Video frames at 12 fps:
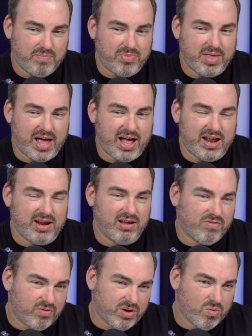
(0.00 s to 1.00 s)
that
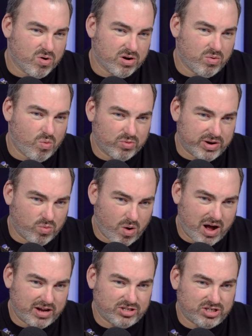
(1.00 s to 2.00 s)
if we were to
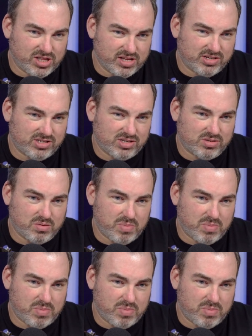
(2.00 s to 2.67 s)
rewatch this